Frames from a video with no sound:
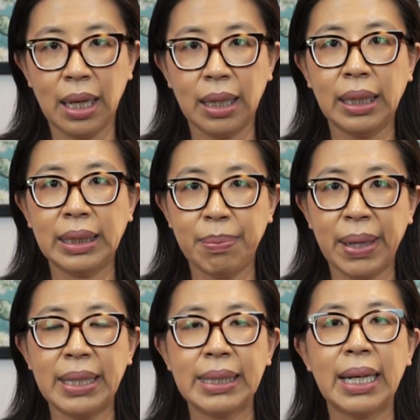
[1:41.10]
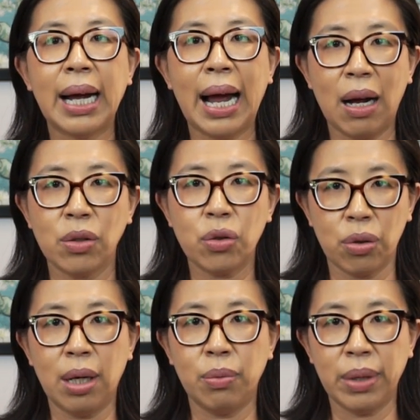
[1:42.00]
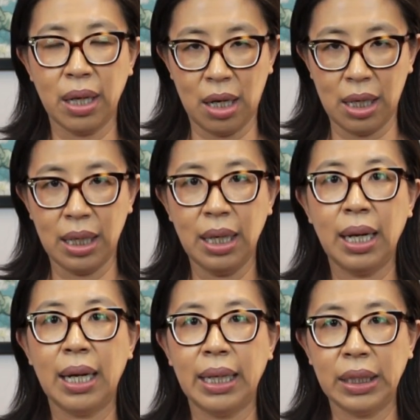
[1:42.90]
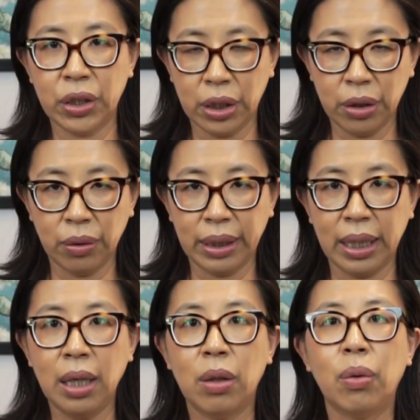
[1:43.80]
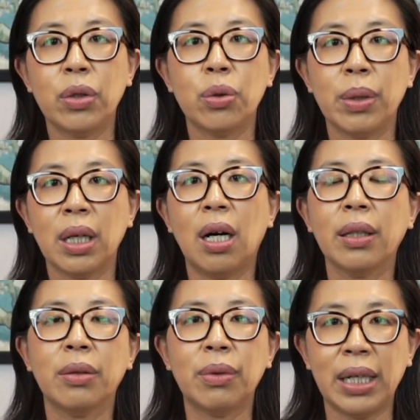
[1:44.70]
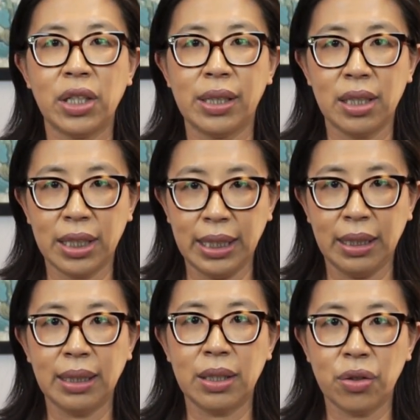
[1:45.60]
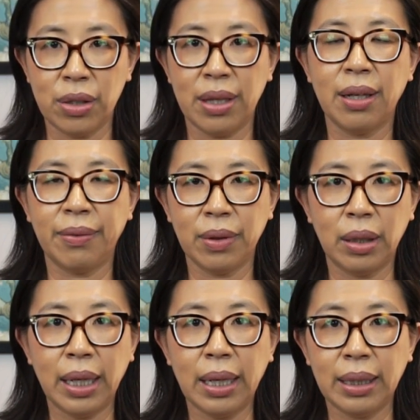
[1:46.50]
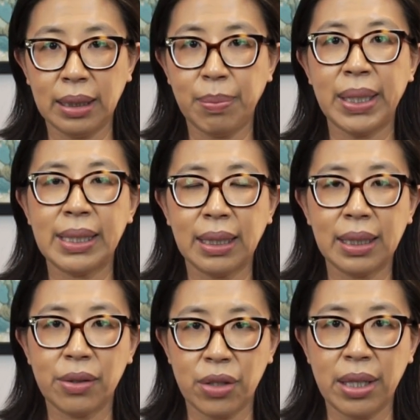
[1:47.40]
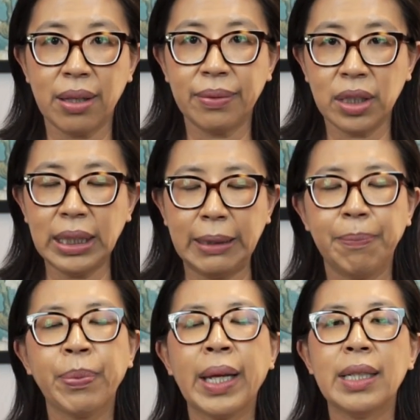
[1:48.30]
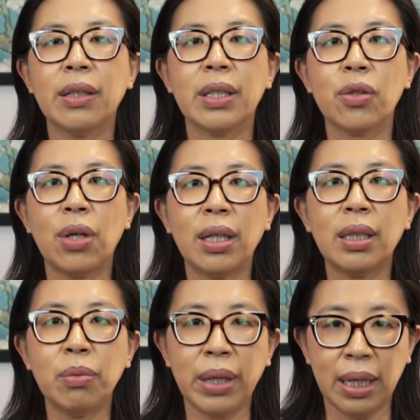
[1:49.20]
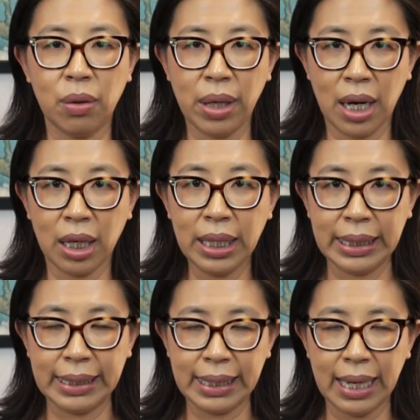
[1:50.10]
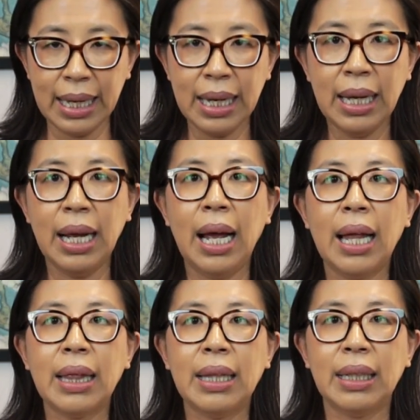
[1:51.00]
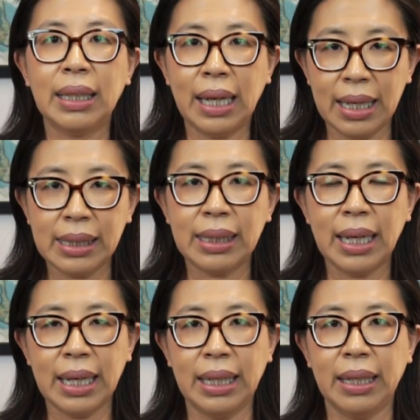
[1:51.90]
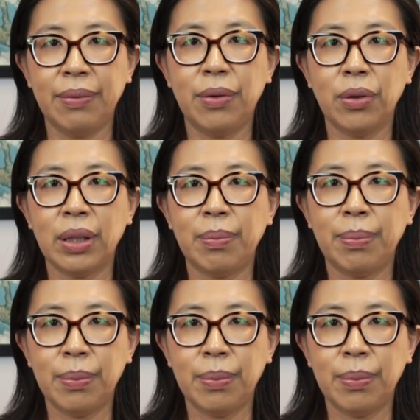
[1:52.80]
it depends on how strong we are internally, what you would call the righteous qi, the strength of, and it depends on the strength of qi. So the stronger we are inside, the less likely for the